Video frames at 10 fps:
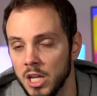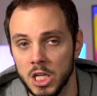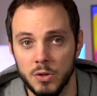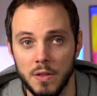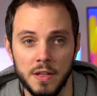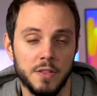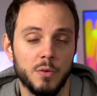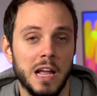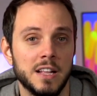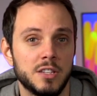So I think the
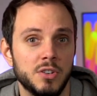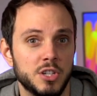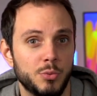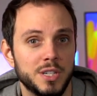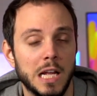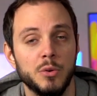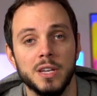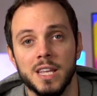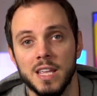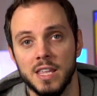answer is a
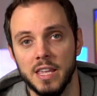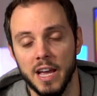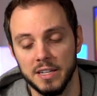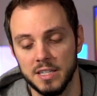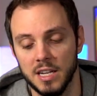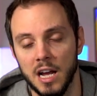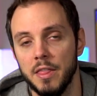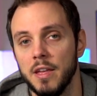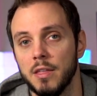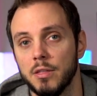resounding yes. I
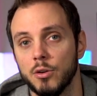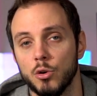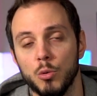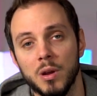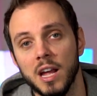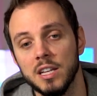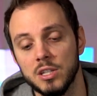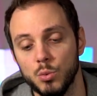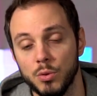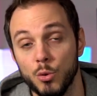think the
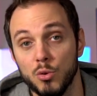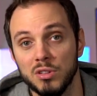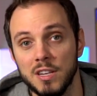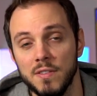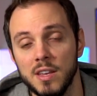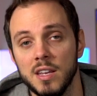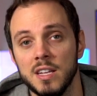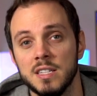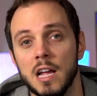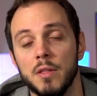Chromecast with Google TV
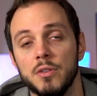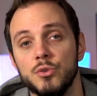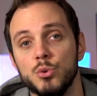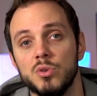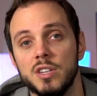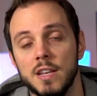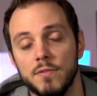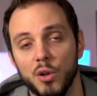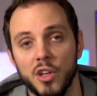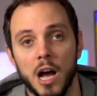is now the new
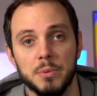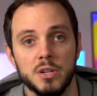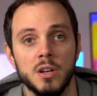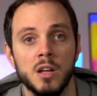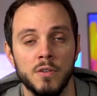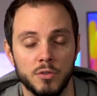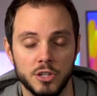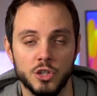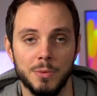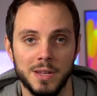default option for
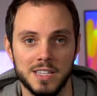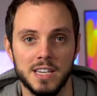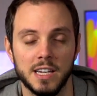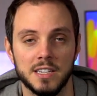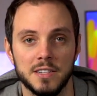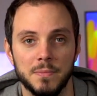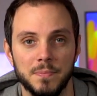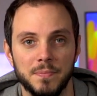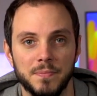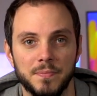streaming sticks.
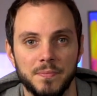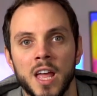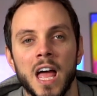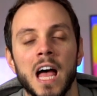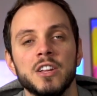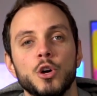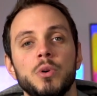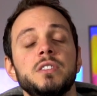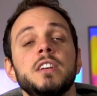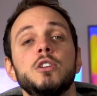As
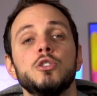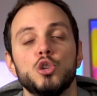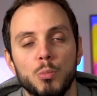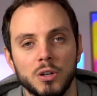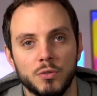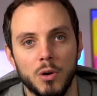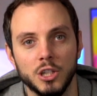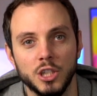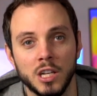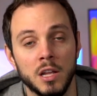always, thank you so much for
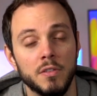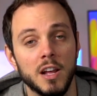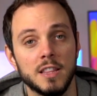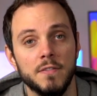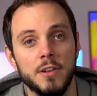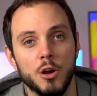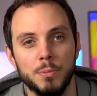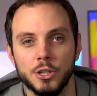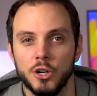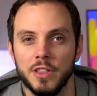watching. If you liked the video,
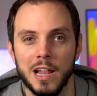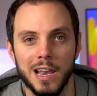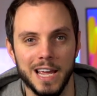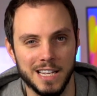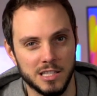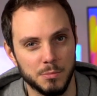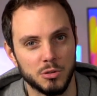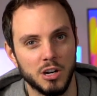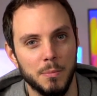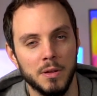be sure to hit that like and
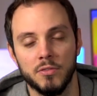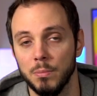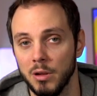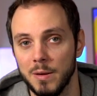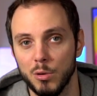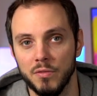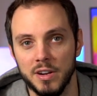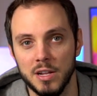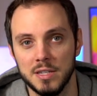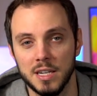subscribe button for plenty more
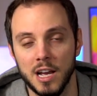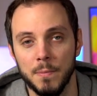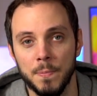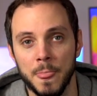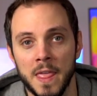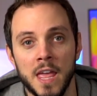videos to come.